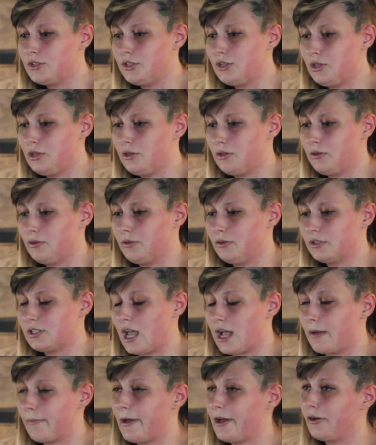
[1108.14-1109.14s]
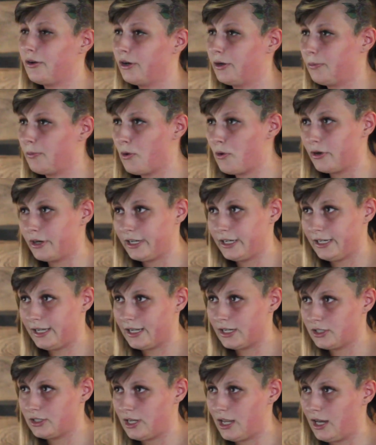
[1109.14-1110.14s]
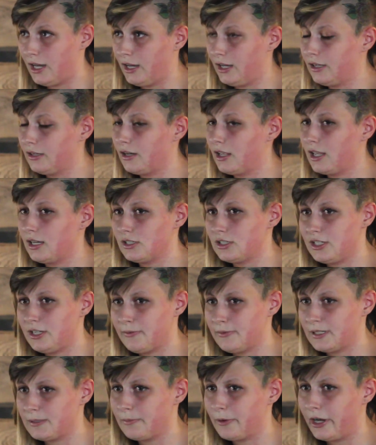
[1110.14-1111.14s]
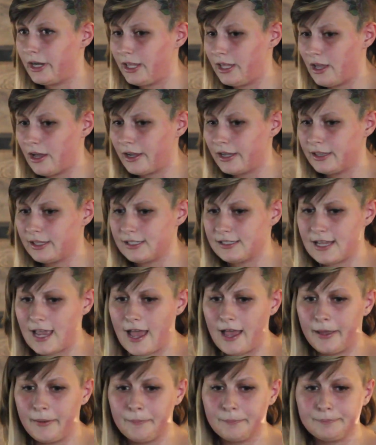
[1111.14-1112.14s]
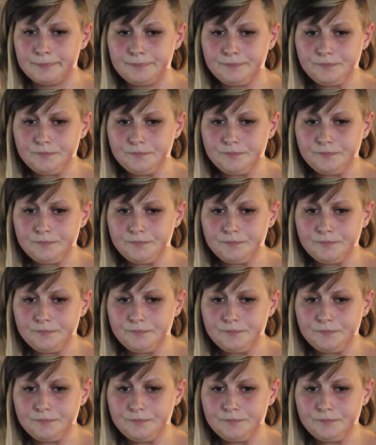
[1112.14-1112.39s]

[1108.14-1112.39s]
to talk about her porn addiction, and she was pretty young at the time.